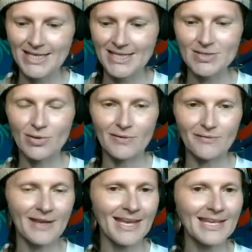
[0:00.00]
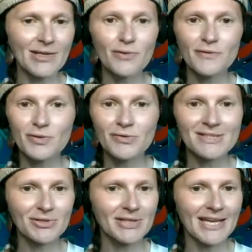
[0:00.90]
So if any of you
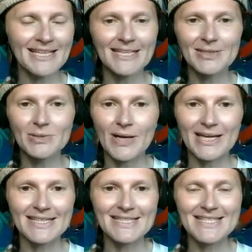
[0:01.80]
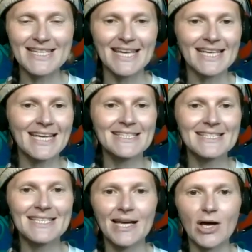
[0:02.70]
has got any advice, any
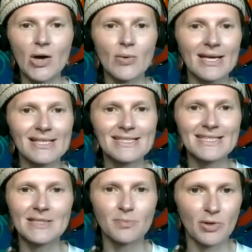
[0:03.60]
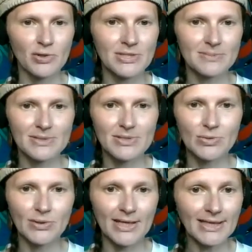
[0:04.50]
idea how else is it possible to
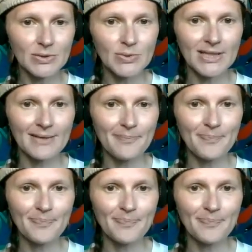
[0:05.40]
connect with them,